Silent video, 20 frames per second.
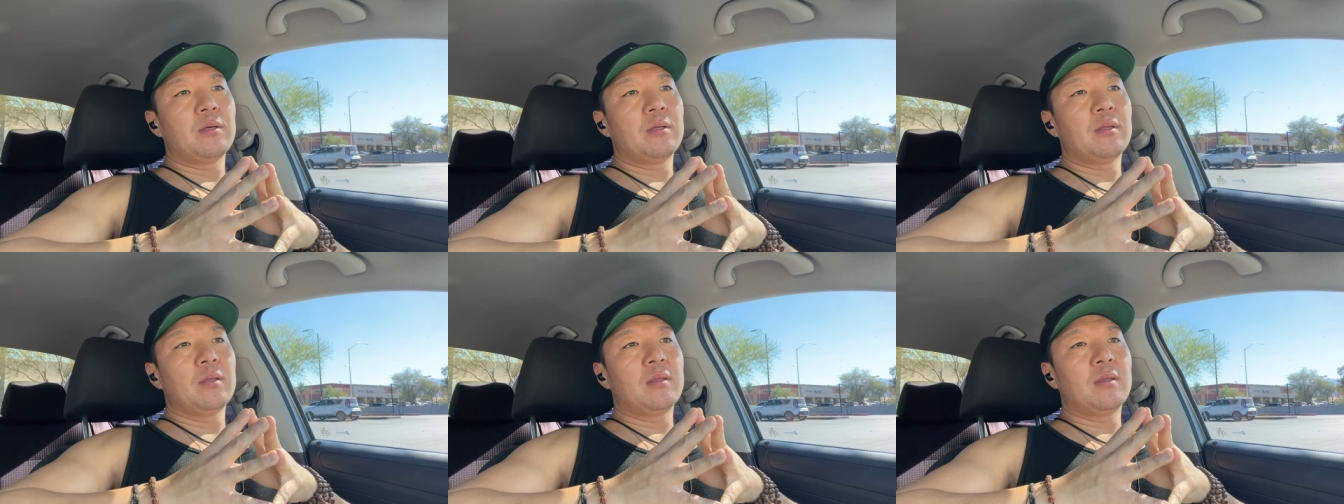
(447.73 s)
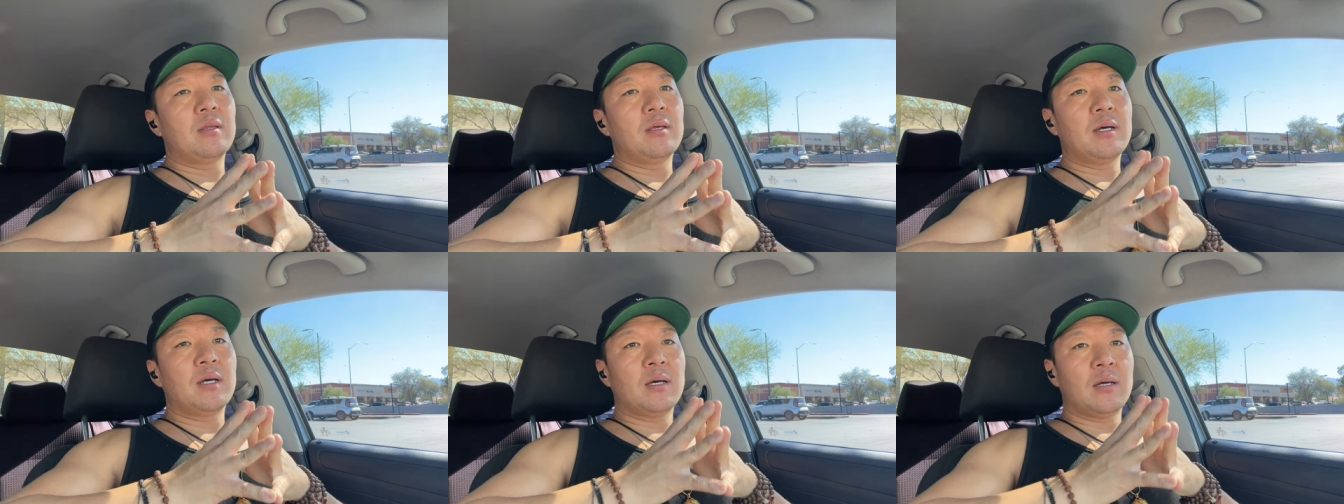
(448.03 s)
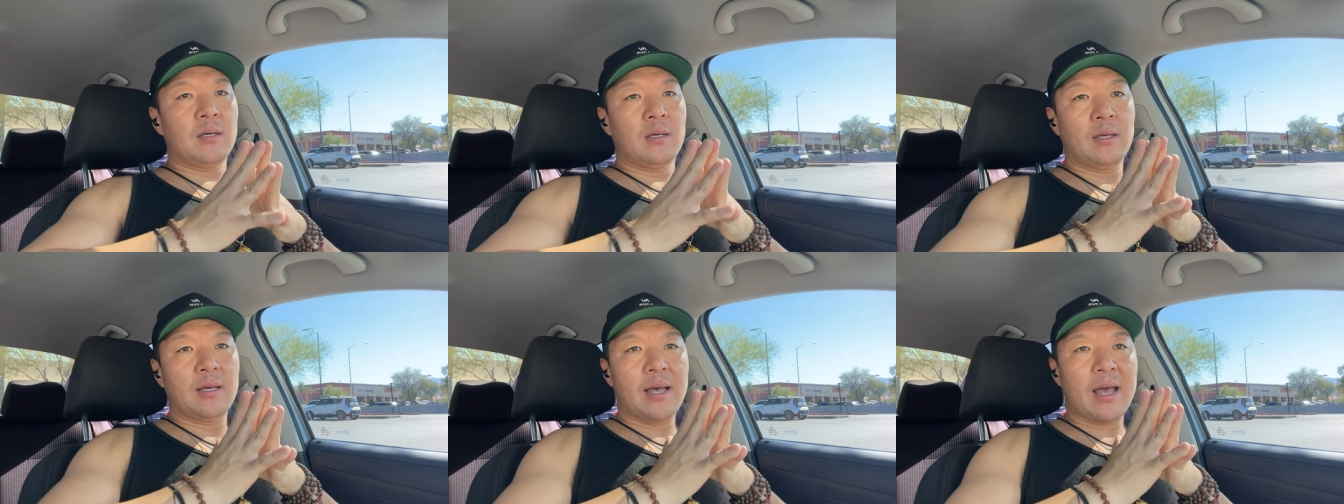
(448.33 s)

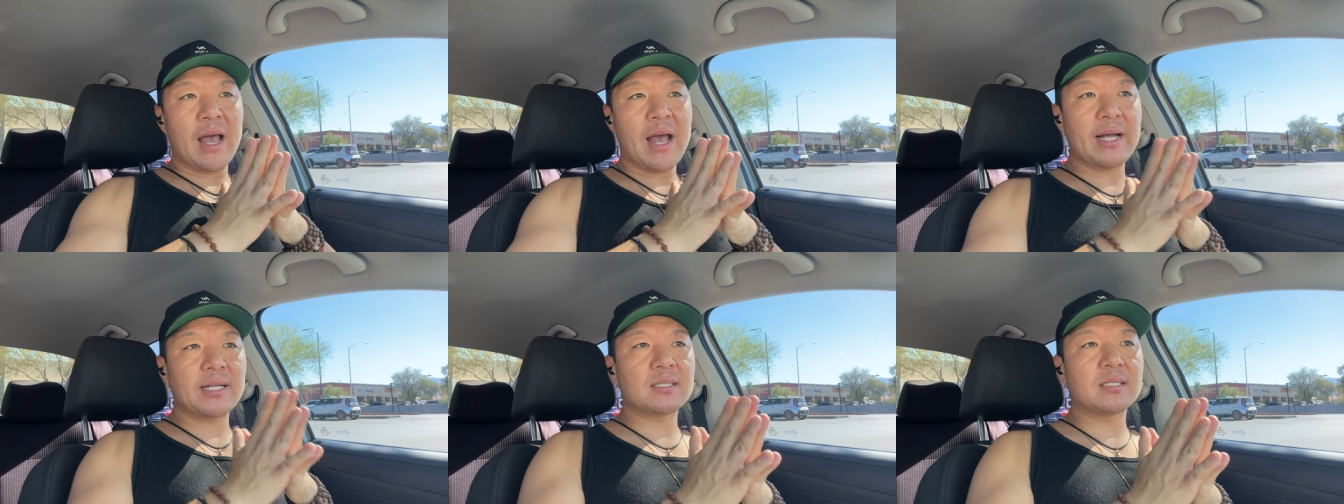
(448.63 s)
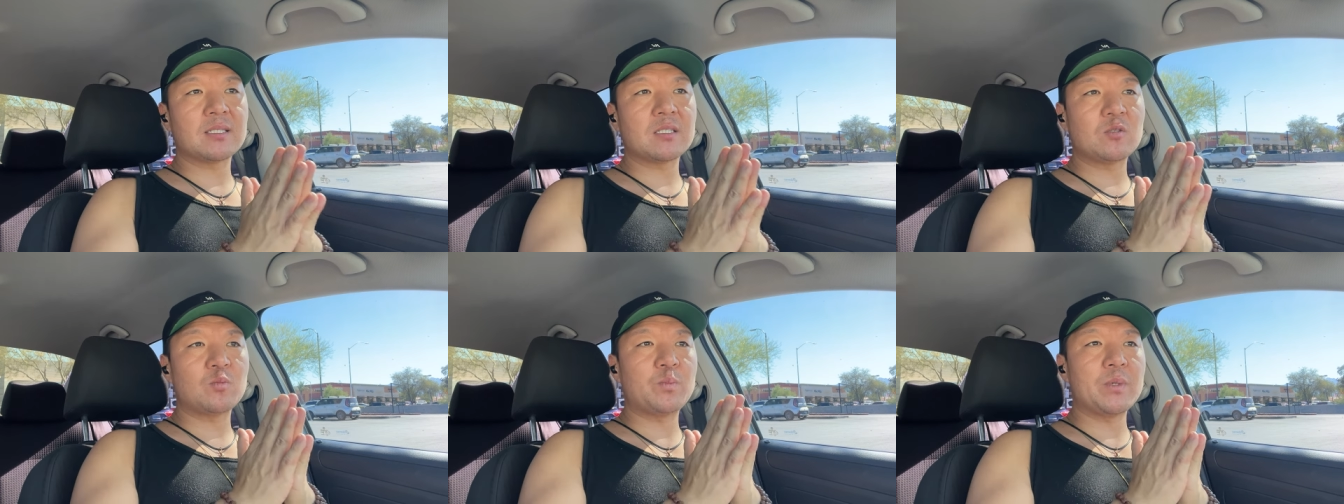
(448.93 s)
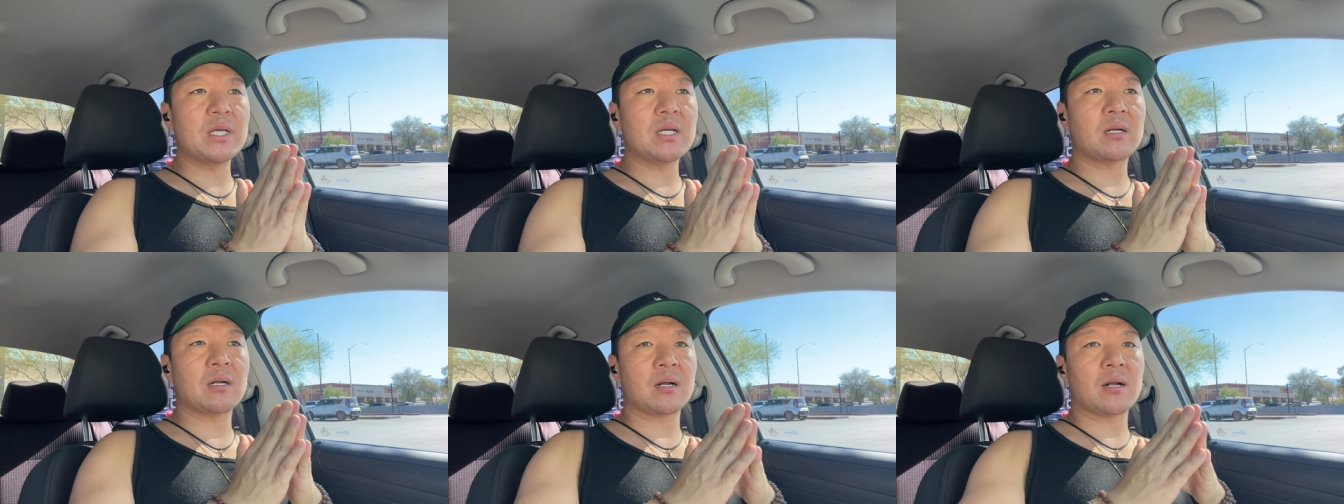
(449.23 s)
the head
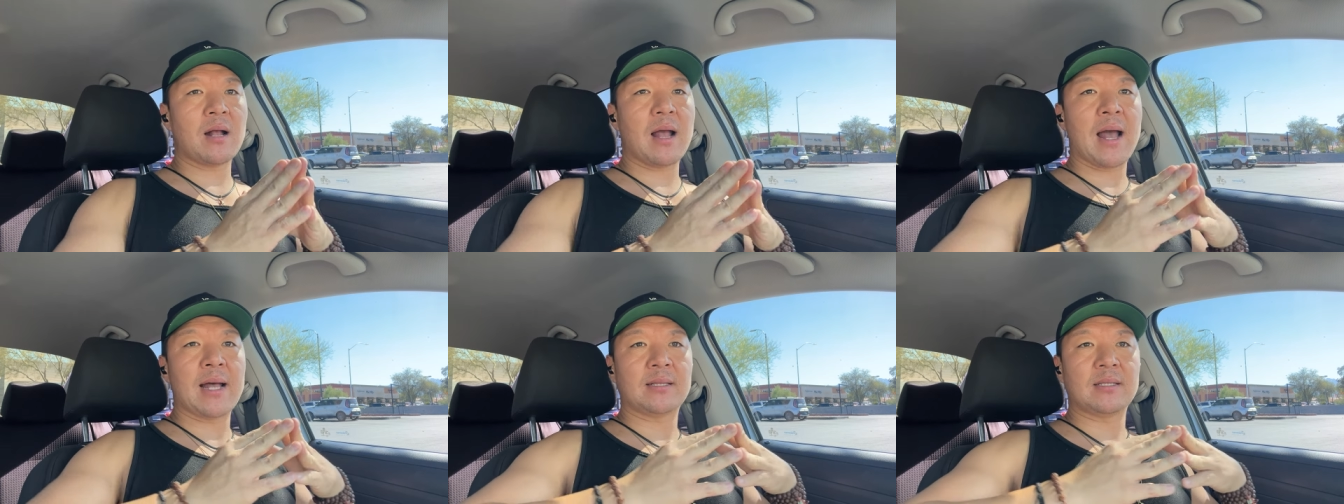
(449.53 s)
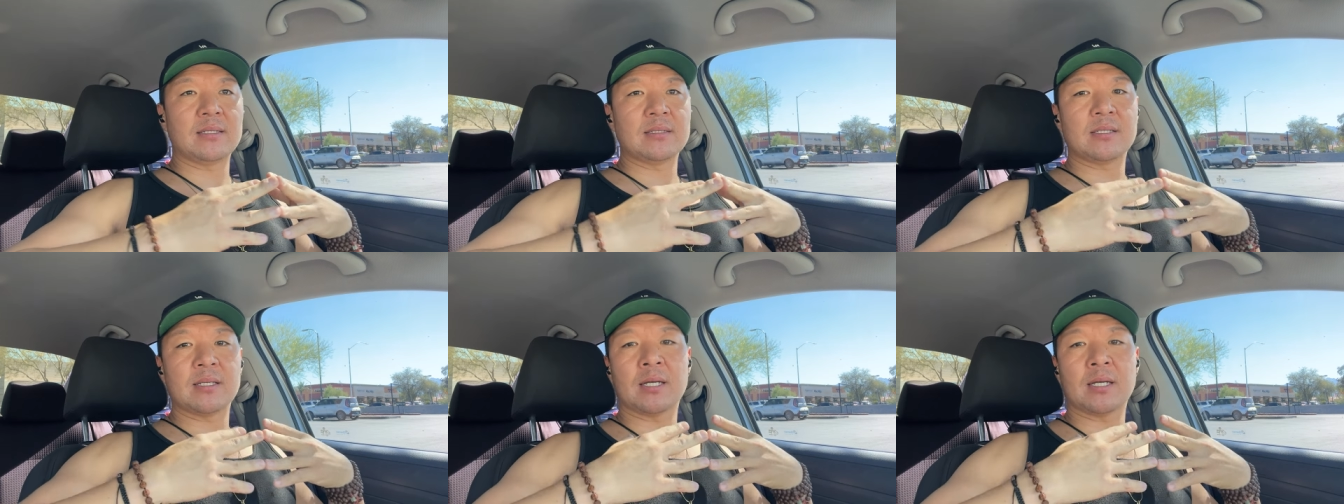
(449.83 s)
speaker at these